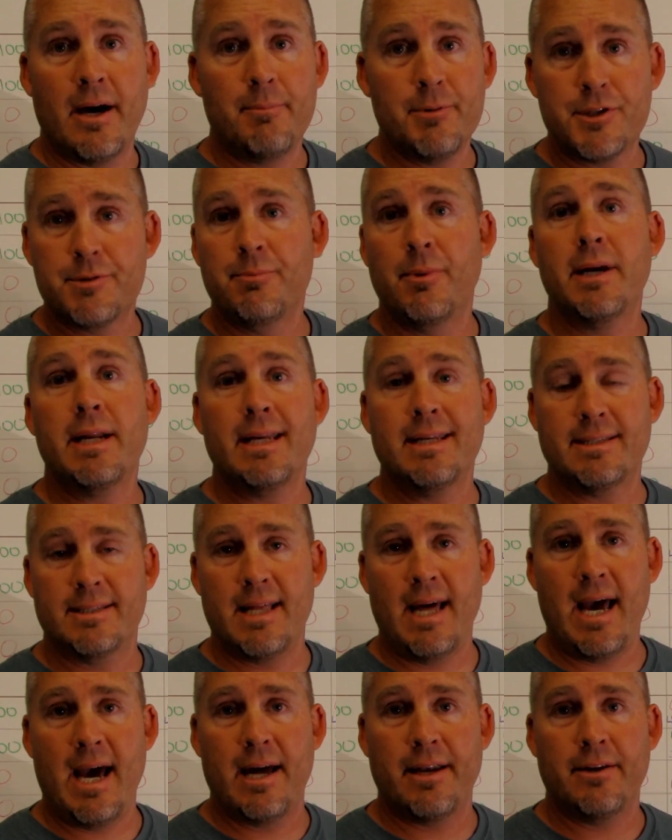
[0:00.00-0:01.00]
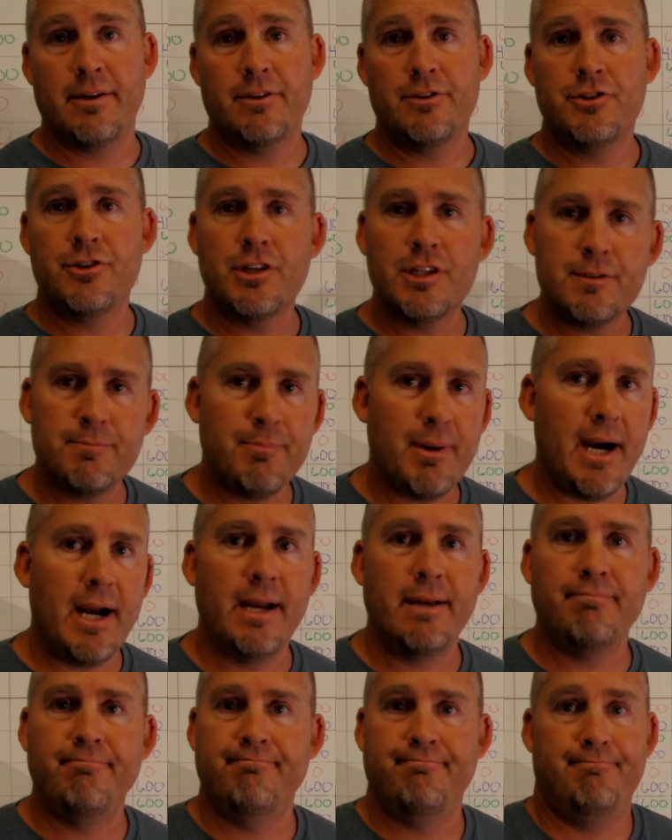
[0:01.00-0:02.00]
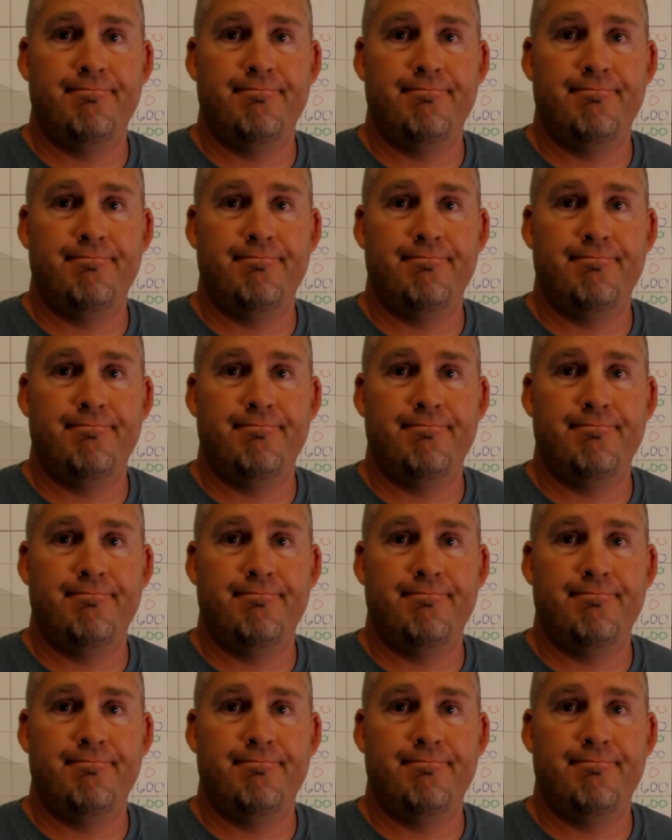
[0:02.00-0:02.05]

much money is that? Just by